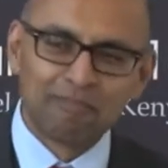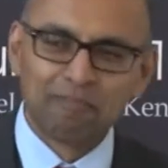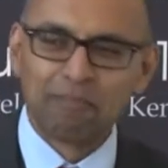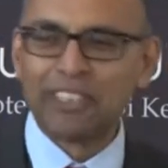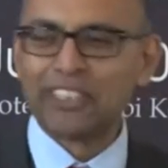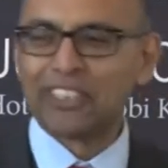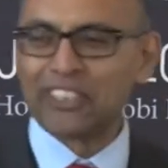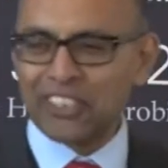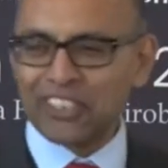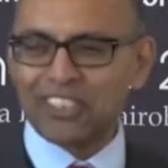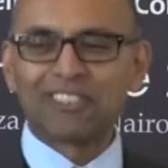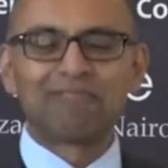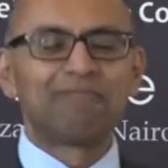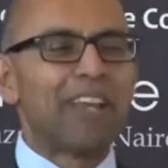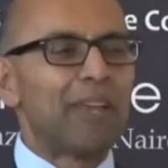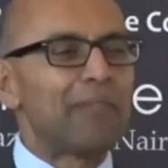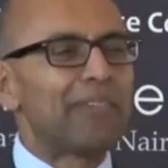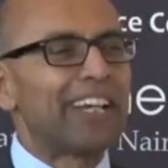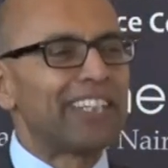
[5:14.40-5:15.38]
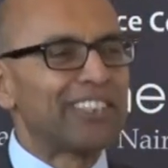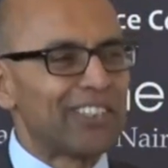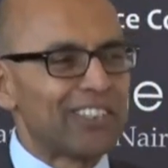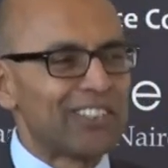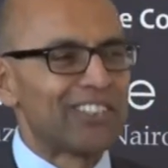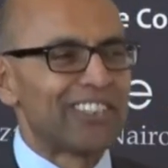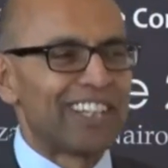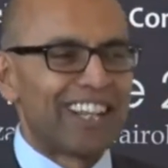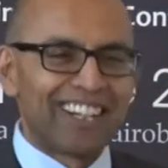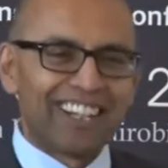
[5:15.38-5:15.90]
But just maybe I
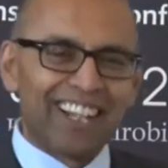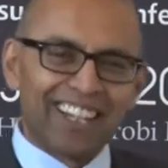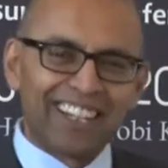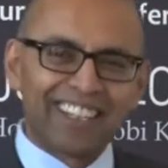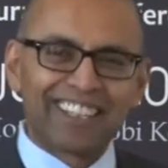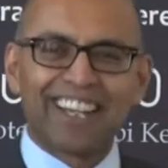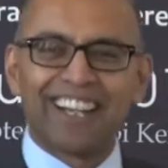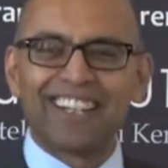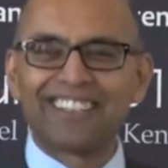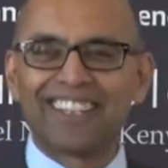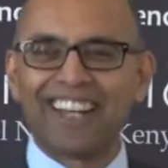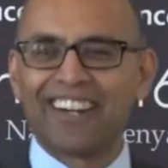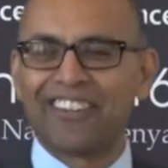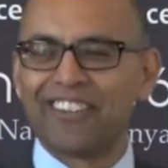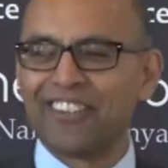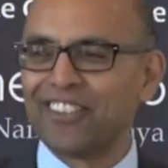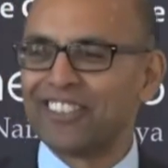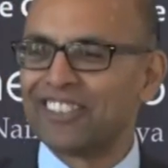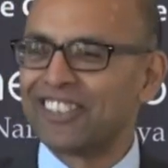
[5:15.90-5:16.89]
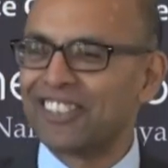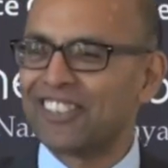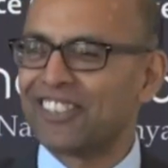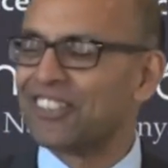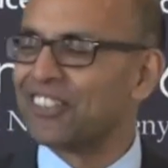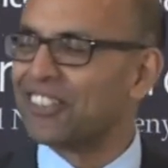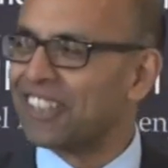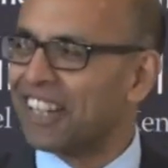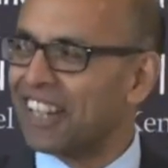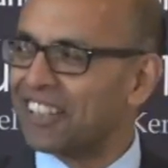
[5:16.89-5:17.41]
shouldn't do that. I'll carry on just
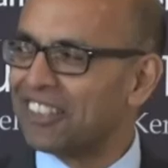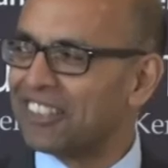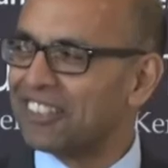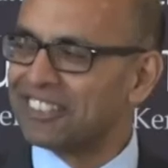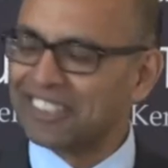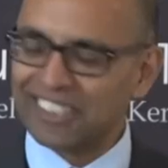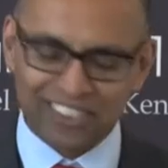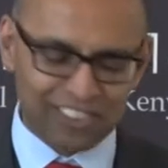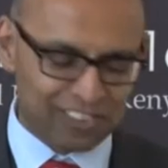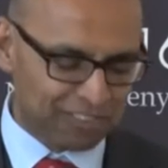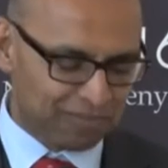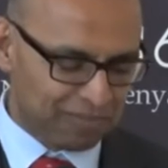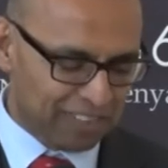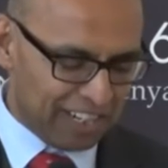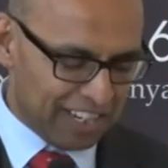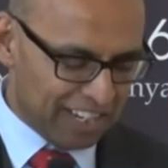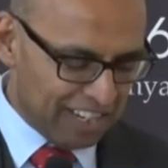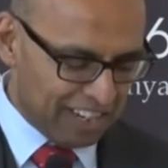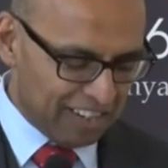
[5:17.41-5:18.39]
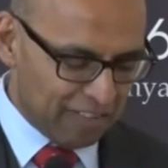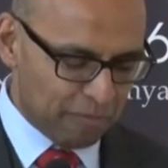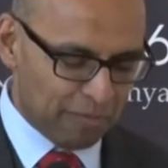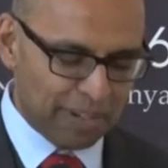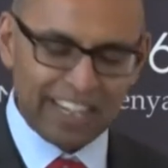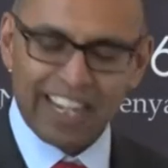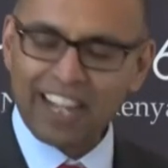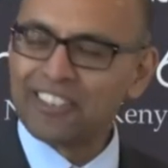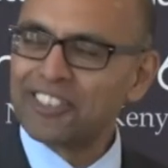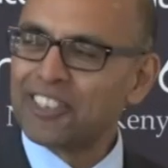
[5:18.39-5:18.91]
to
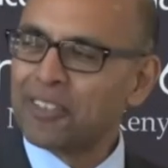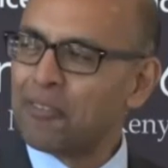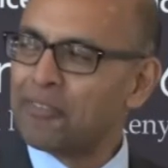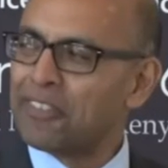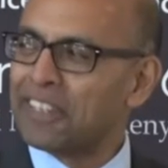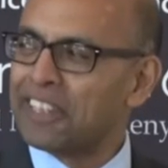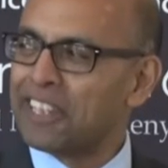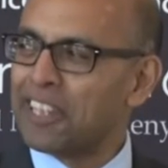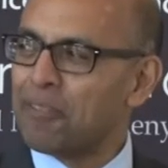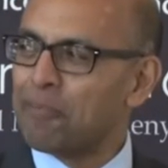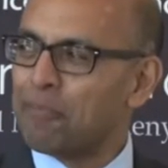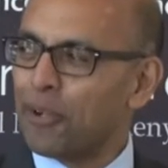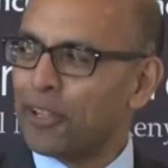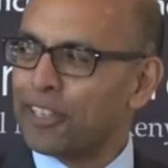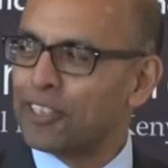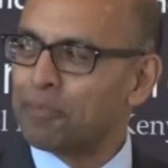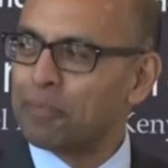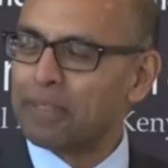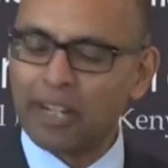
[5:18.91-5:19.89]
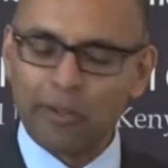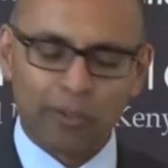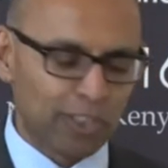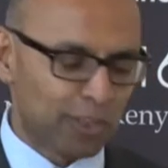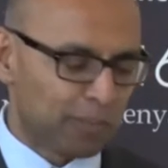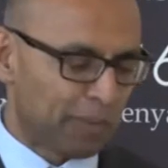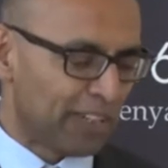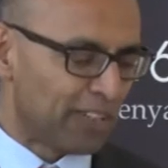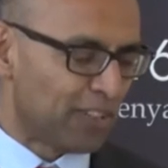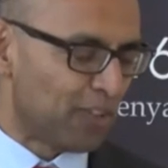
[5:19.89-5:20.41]
bring out some of the key points, but I won't
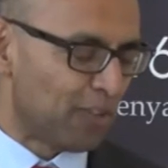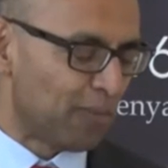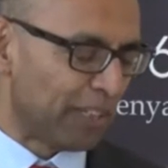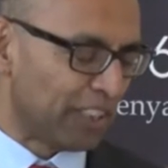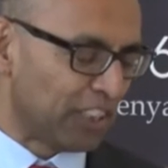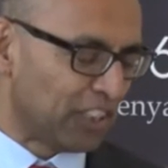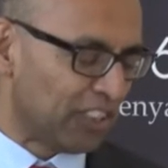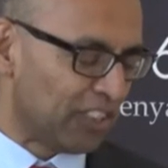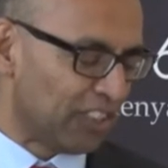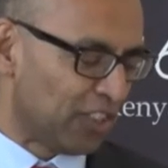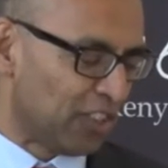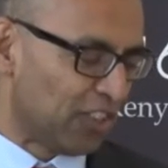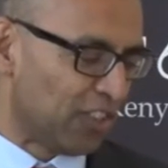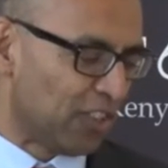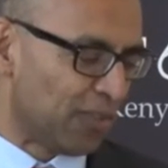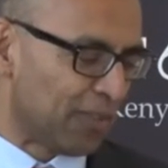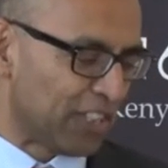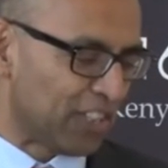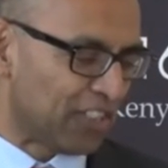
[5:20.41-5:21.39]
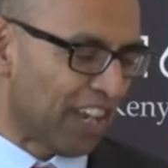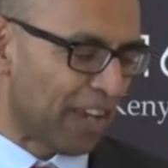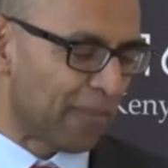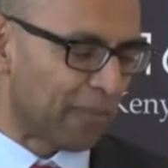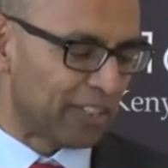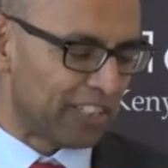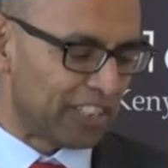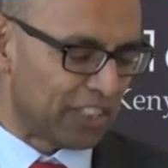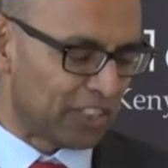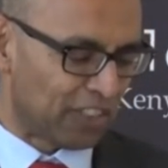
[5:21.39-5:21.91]
spend too much time
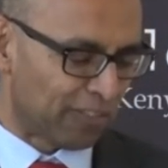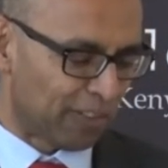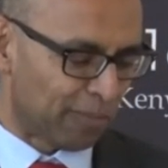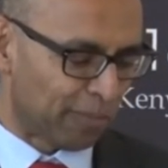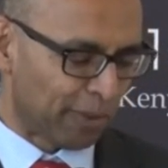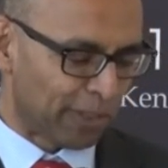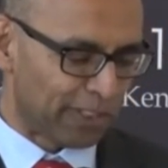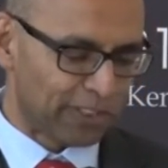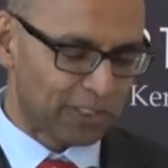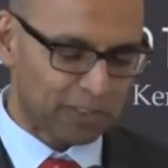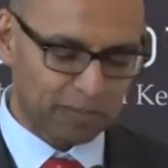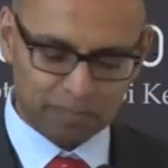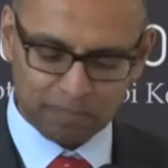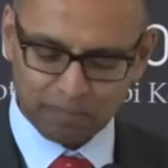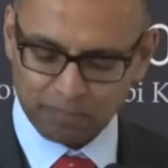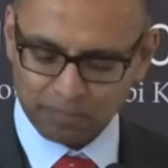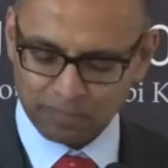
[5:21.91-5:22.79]
on each of the points.